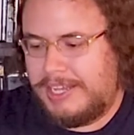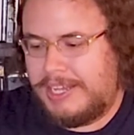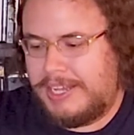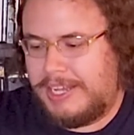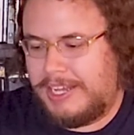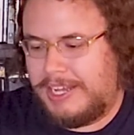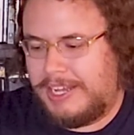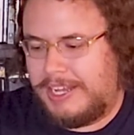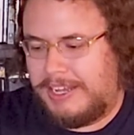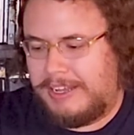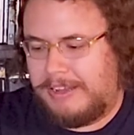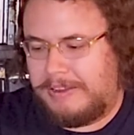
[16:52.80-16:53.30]

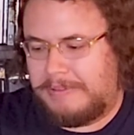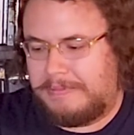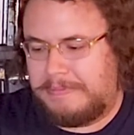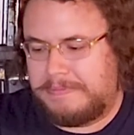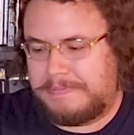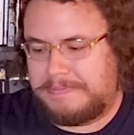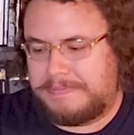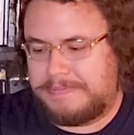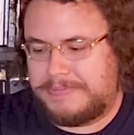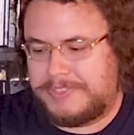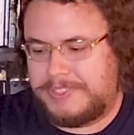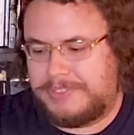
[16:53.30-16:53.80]

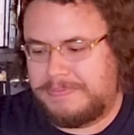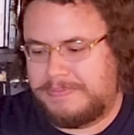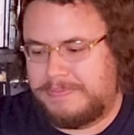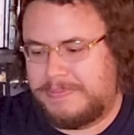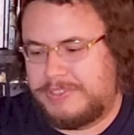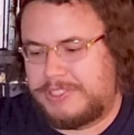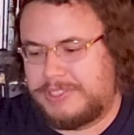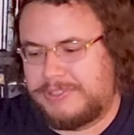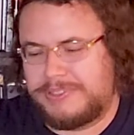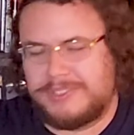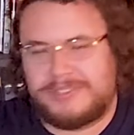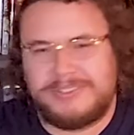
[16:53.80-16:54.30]

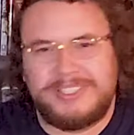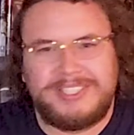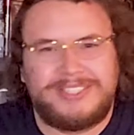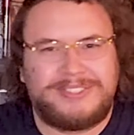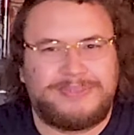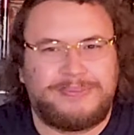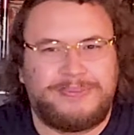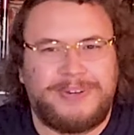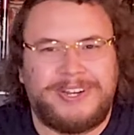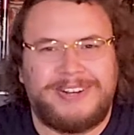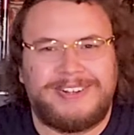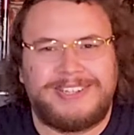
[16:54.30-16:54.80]
So it's
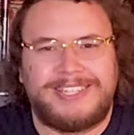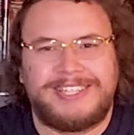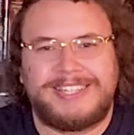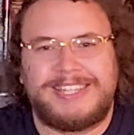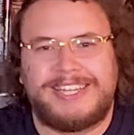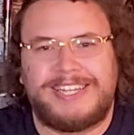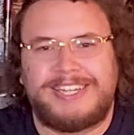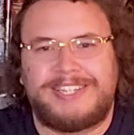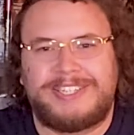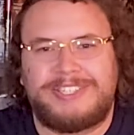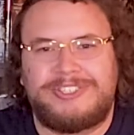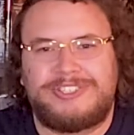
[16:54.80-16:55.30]
weird that
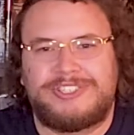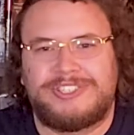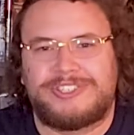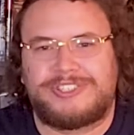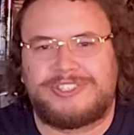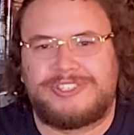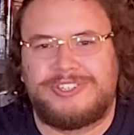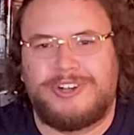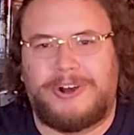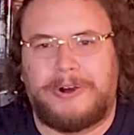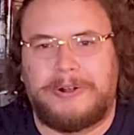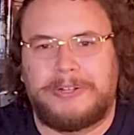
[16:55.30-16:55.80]
they
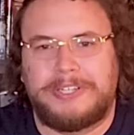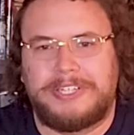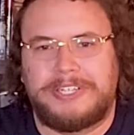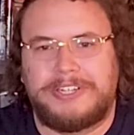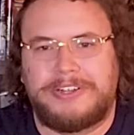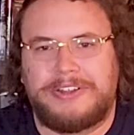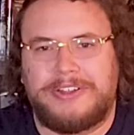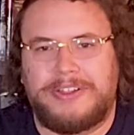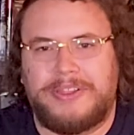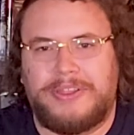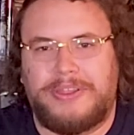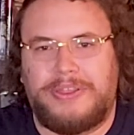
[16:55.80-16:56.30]
just called
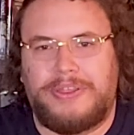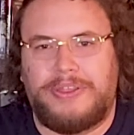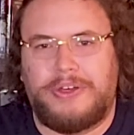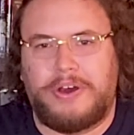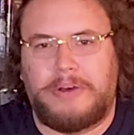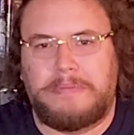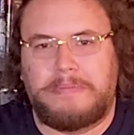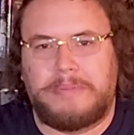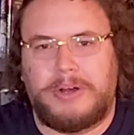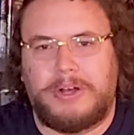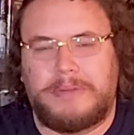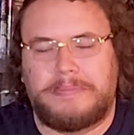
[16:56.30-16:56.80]
it
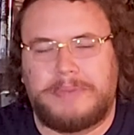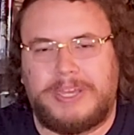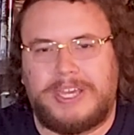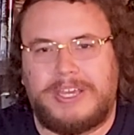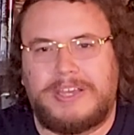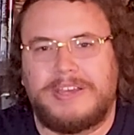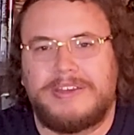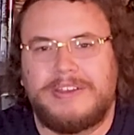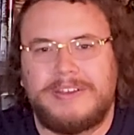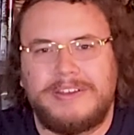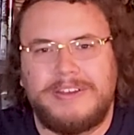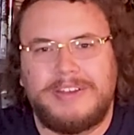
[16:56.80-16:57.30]
The
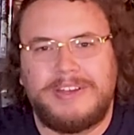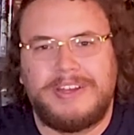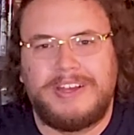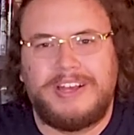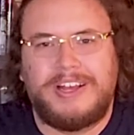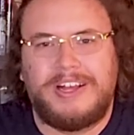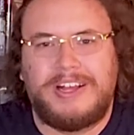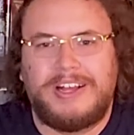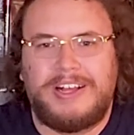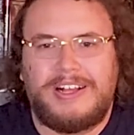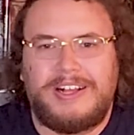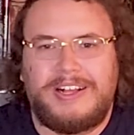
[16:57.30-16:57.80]
Mummy.
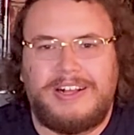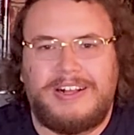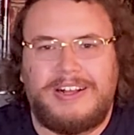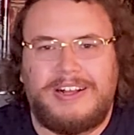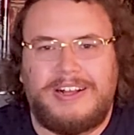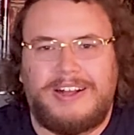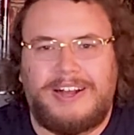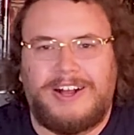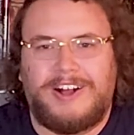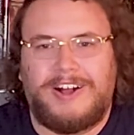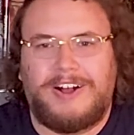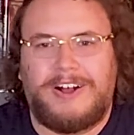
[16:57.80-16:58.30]

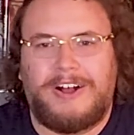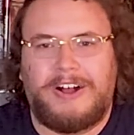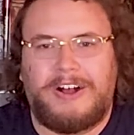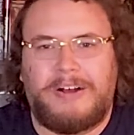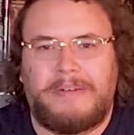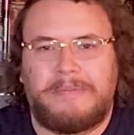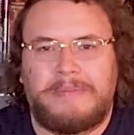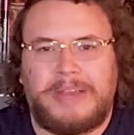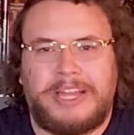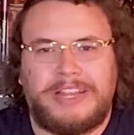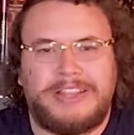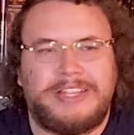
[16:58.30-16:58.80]

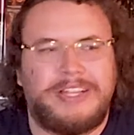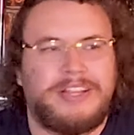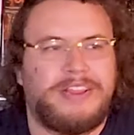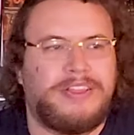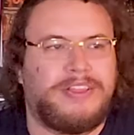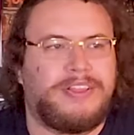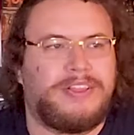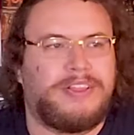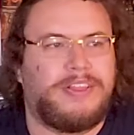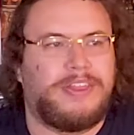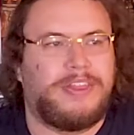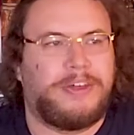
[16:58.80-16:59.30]
And
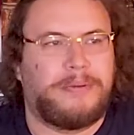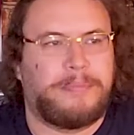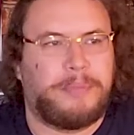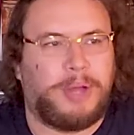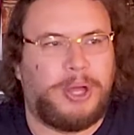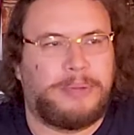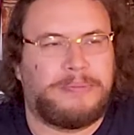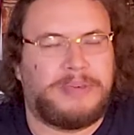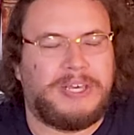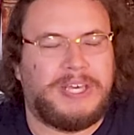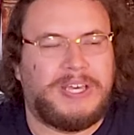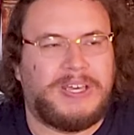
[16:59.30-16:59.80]
then The
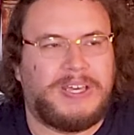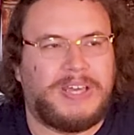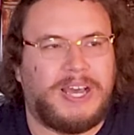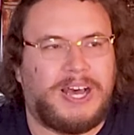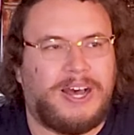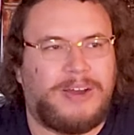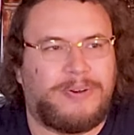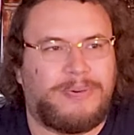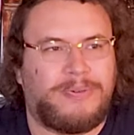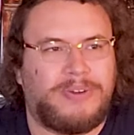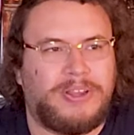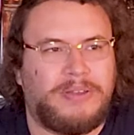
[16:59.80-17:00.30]
Mummy
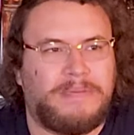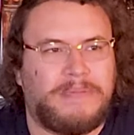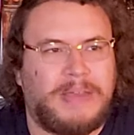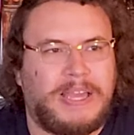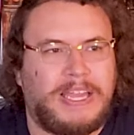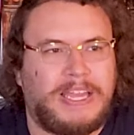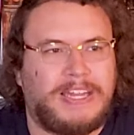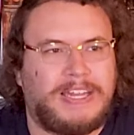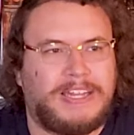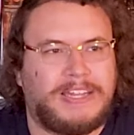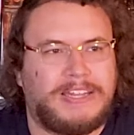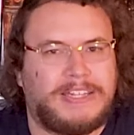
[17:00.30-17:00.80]
got
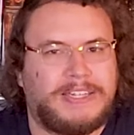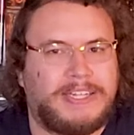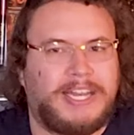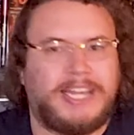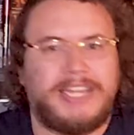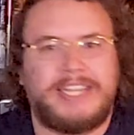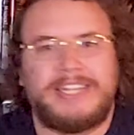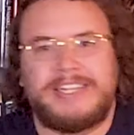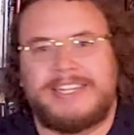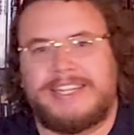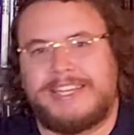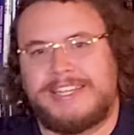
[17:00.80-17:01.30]
remade in the
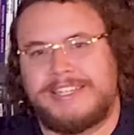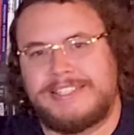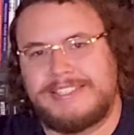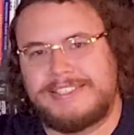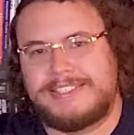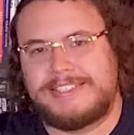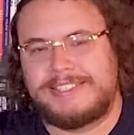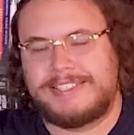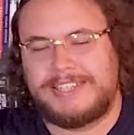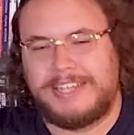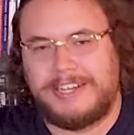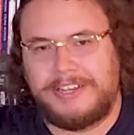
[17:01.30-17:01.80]

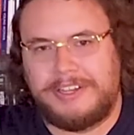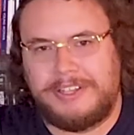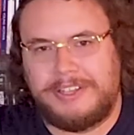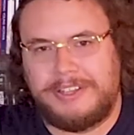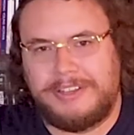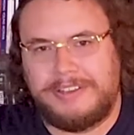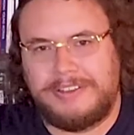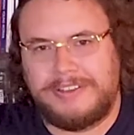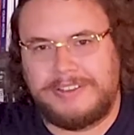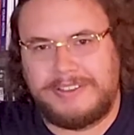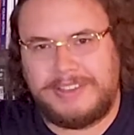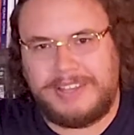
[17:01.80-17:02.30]
90s.
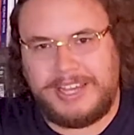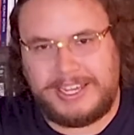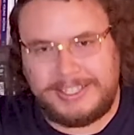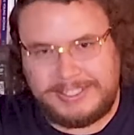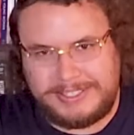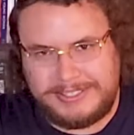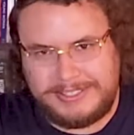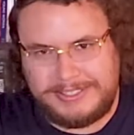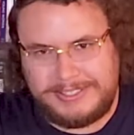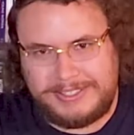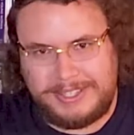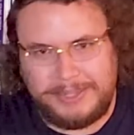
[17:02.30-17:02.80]

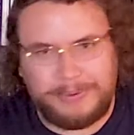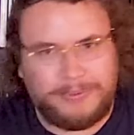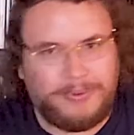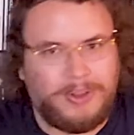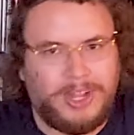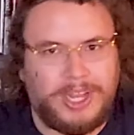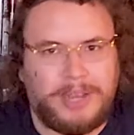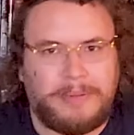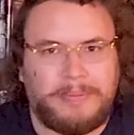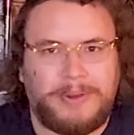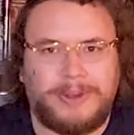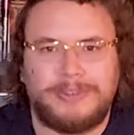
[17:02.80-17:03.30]
That's the
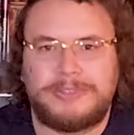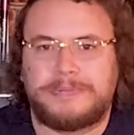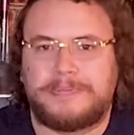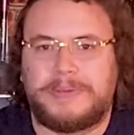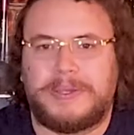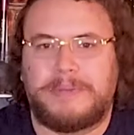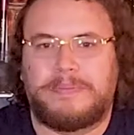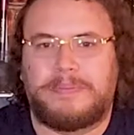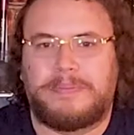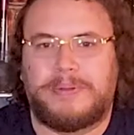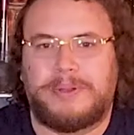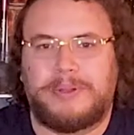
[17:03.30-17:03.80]
one most
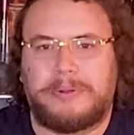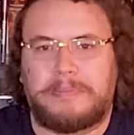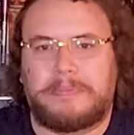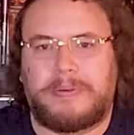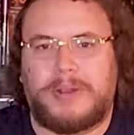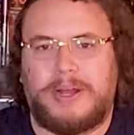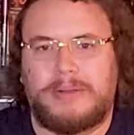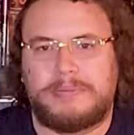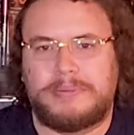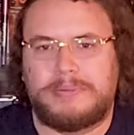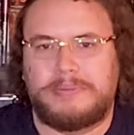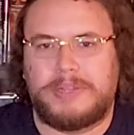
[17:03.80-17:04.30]
people are
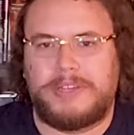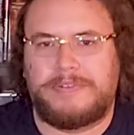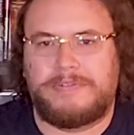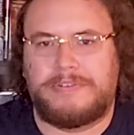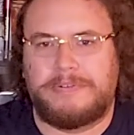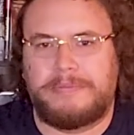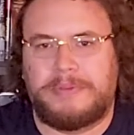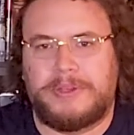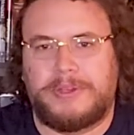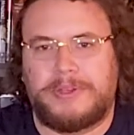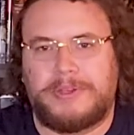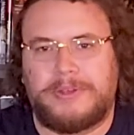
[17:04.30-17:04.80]
probably
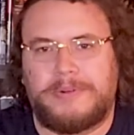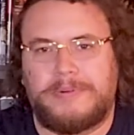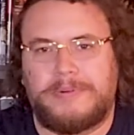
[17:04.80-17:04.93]
familiar